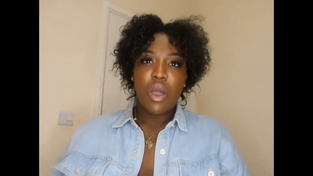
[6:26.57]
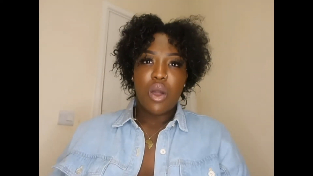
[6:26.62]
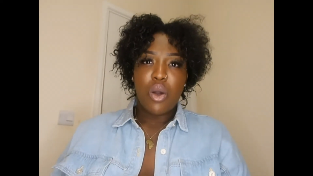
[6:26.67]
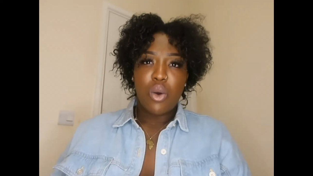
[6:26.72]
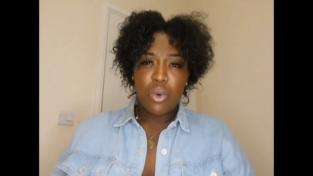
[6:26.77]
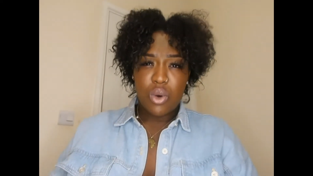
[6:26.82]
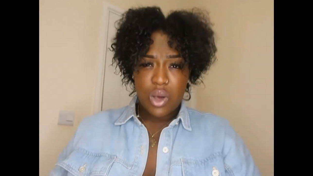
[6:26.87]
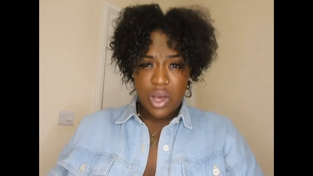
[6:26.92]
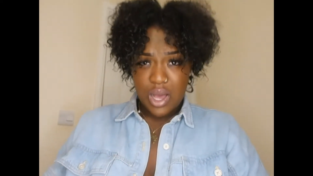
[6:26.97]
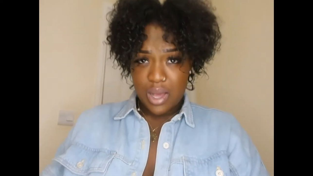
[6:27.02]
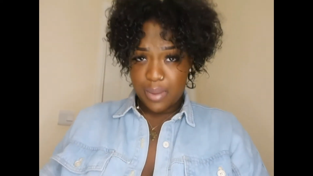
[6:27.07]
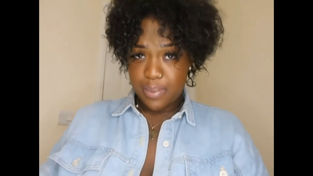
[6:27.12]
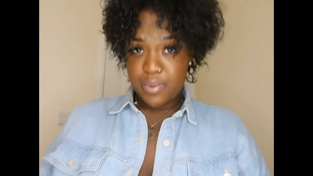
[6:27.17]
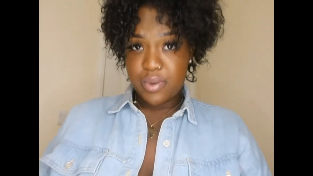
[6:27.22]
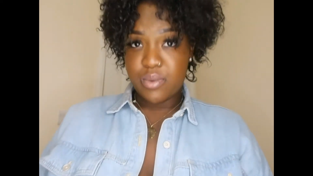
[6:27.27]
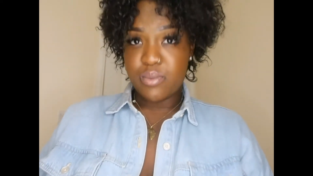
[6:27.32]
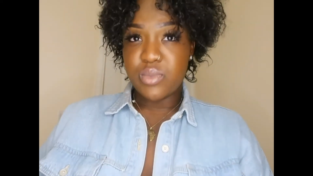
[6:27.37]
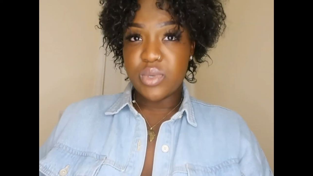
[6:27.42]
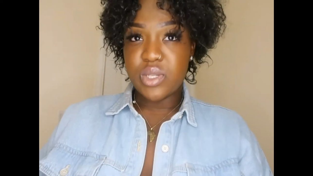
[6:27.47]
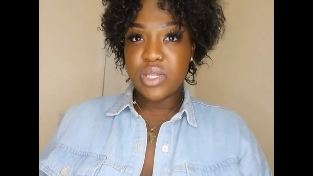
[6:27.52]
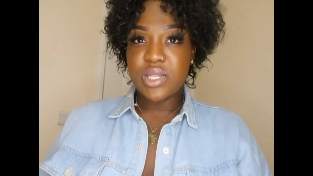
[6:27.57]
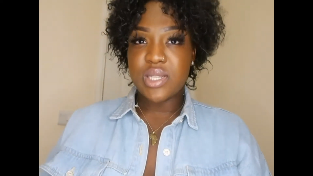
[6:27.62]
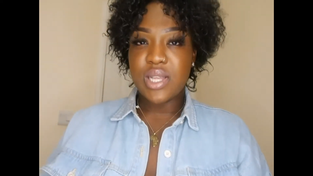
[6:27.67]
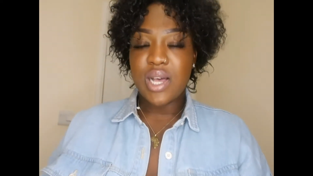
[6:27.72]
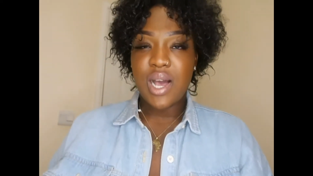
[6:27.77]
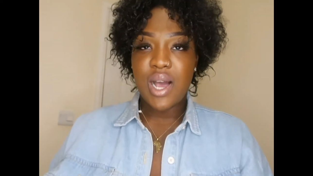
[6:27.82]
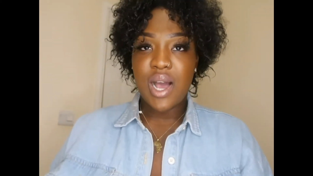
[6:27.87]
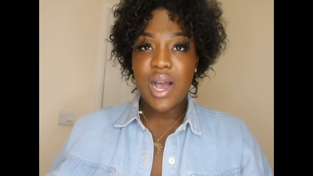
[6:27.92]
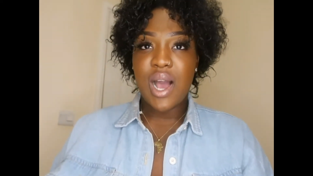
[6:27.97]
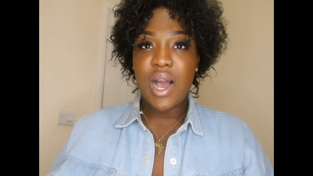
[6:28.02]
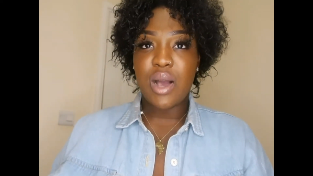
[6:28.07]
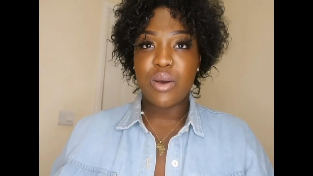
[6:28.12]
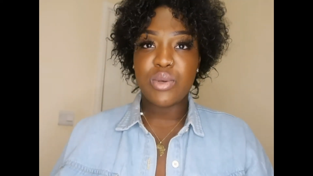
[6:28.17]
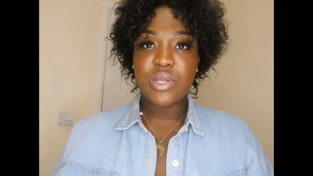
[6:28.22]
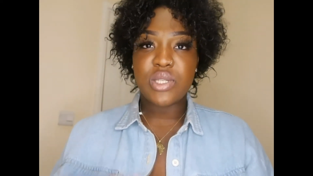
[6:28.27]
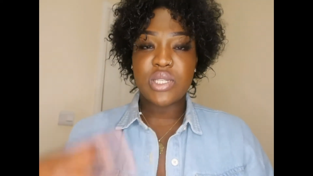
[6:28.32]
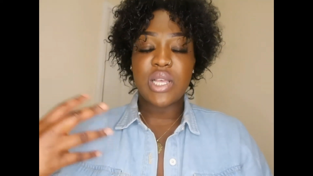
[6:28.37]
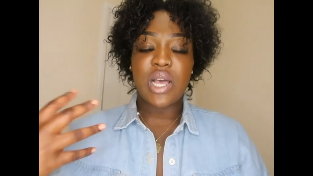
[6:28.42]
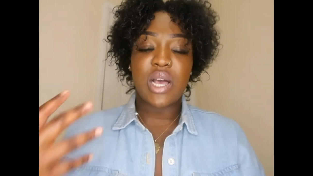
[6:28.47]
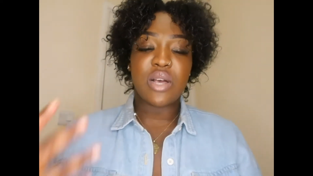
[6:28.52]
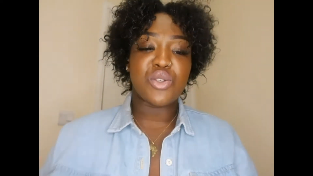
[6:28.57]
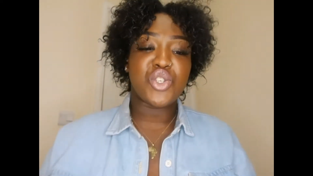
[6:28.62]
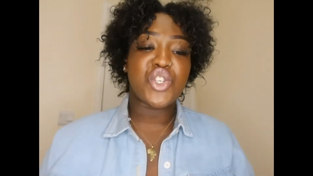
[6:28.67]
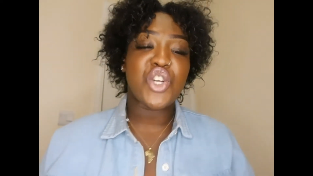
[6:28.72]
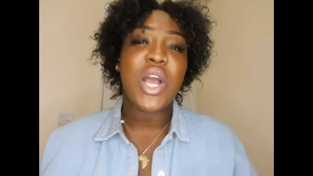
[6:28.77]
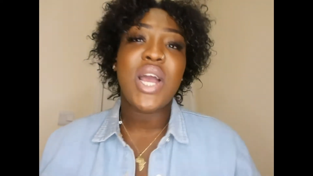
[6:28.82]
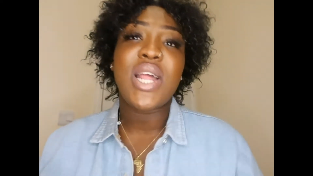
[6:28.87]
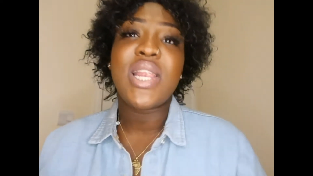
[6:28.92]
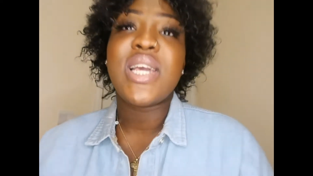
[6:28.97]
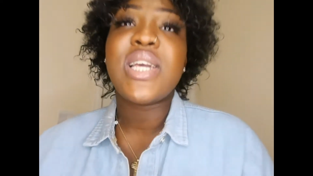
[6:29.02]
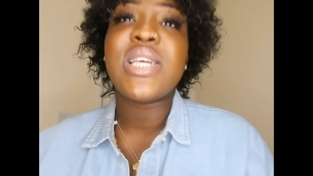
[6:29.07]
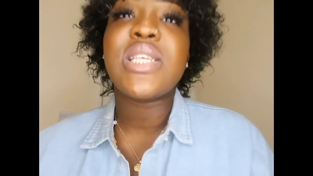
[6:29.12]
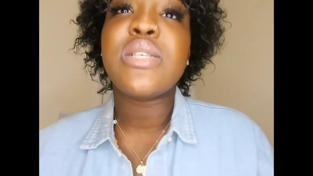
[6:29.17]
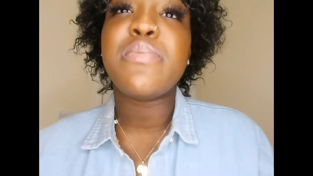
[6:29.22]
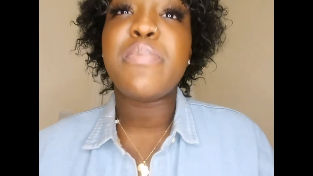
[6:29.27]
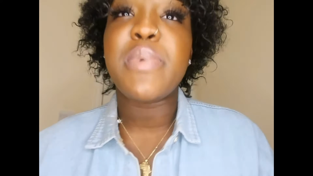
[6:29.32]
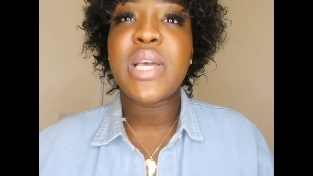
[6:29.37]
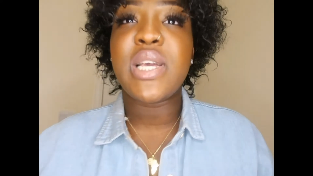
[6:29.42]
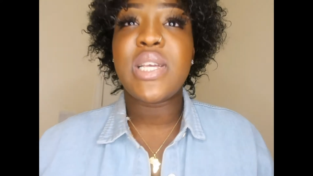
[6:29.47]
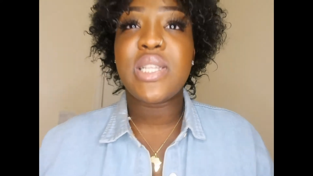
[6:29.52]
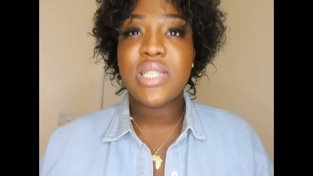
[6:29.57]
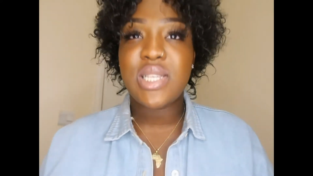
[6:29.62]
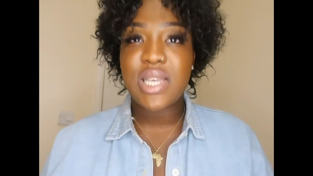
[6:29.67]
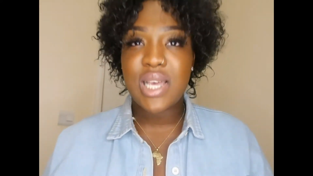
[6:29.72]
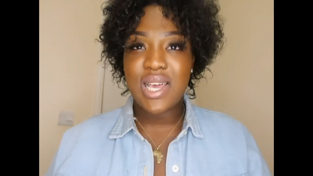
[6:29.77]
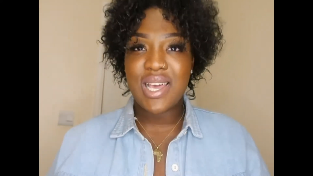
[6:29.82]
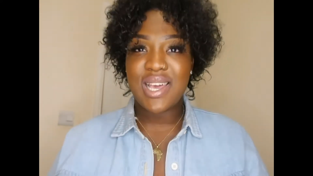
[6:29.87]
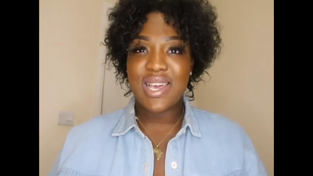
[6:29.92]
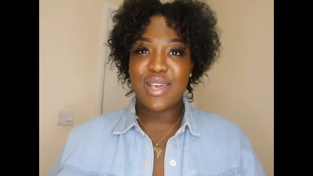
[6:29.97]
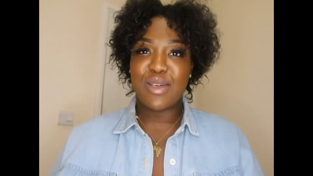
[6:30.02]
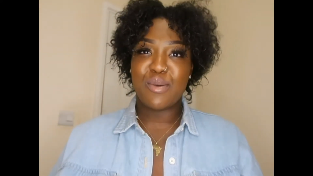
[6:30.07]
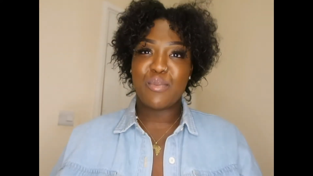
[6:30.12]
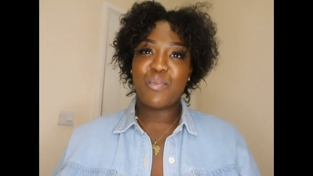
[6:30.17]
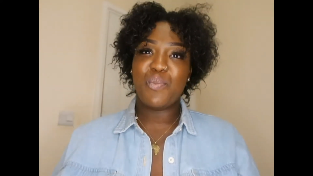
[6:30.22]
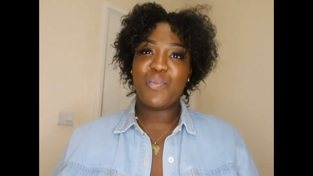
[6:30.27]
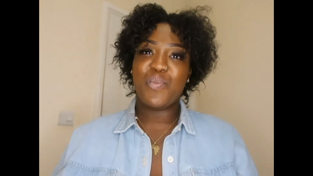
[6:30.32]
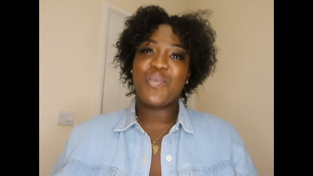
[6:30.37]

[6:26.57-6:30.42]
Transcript: was that I was trying to explain to him